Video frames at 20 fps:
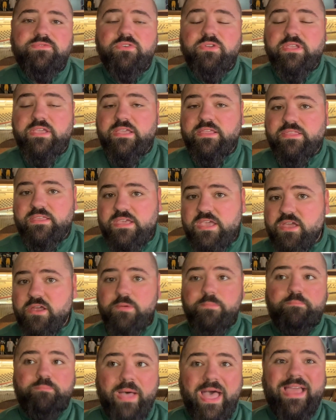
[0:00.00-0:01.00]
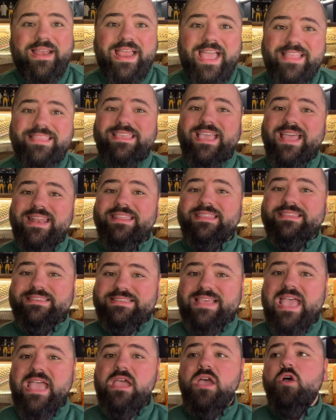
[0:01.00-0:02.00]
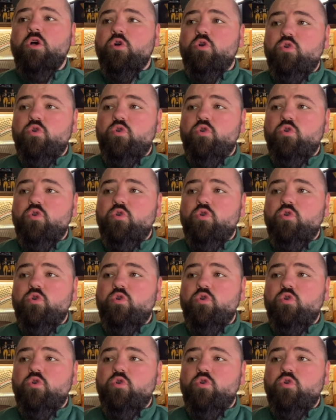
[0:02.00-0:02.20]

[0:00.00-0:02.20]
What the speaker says: Rookie of the Year, but at the end of the day,